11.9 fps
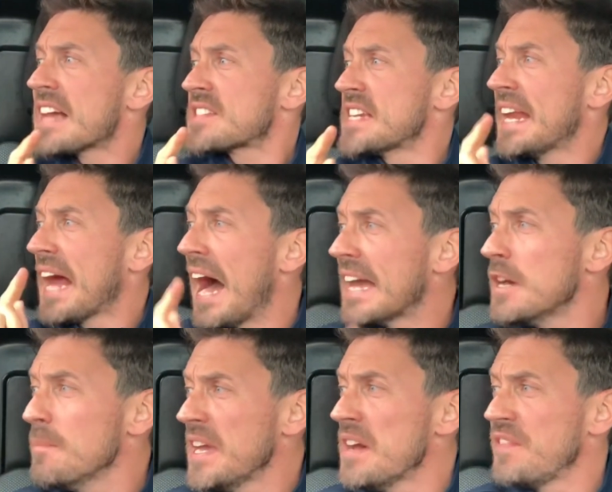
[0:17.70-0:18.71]
I said hire
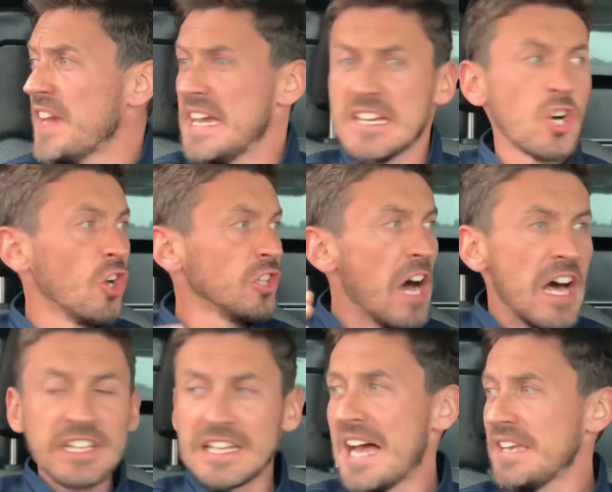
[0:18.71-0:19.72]
me a vehicle,
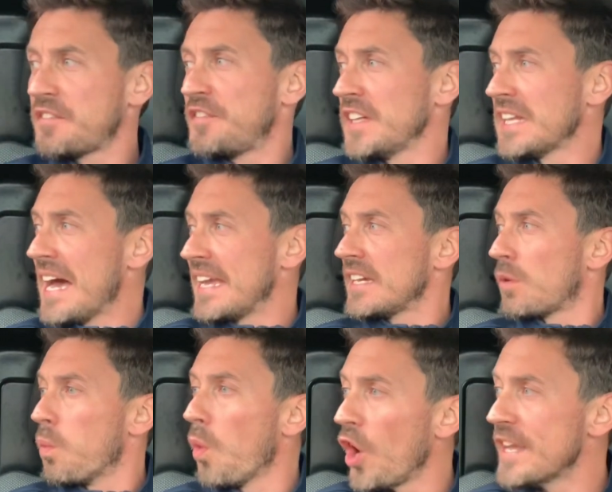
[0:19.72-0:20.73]
like for like.
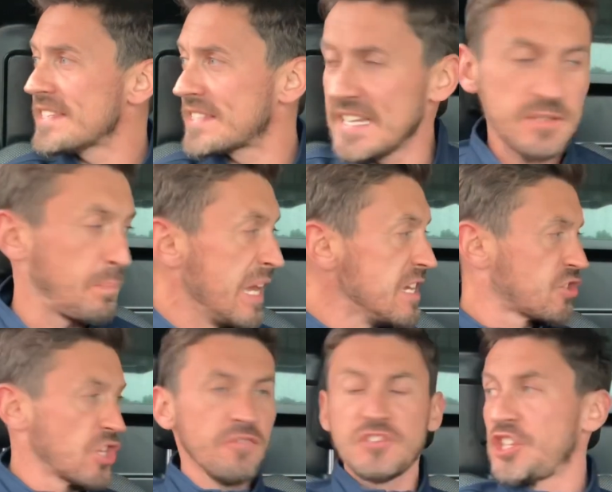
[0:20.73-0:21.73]
What is this
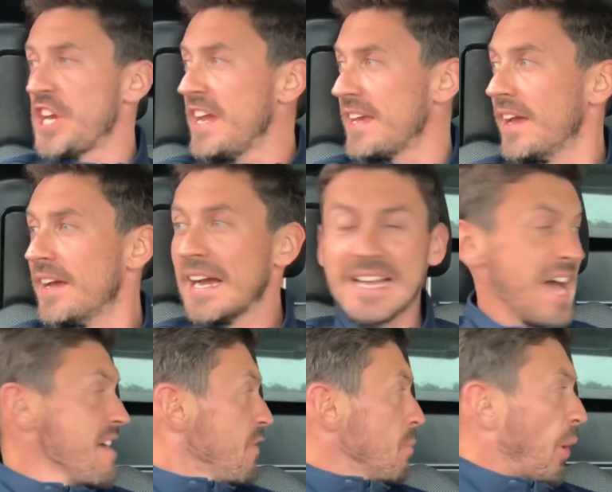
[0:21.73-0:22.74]
piece of shit?
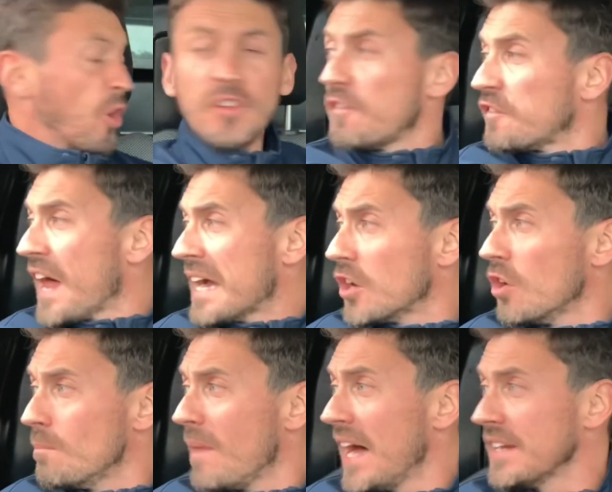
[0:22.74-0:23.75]
Can't even put the flag
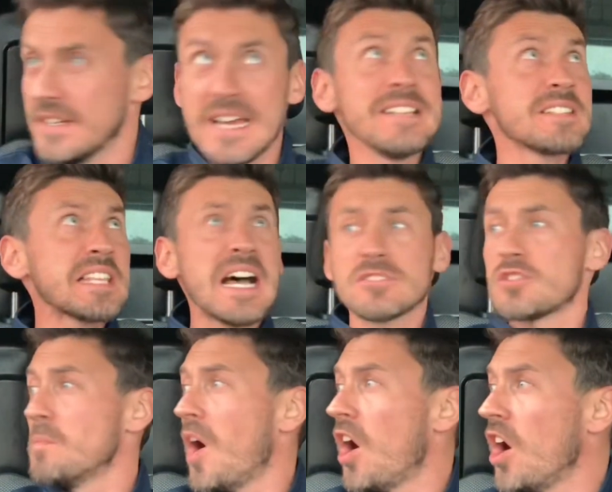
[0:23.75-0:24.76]
up, man. It's that
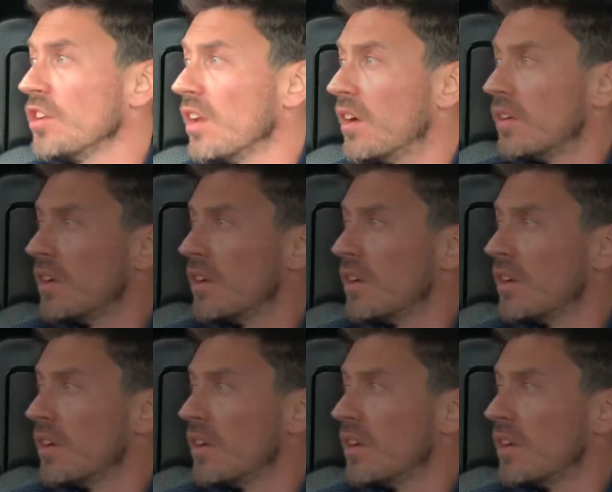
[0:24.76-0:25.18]
small.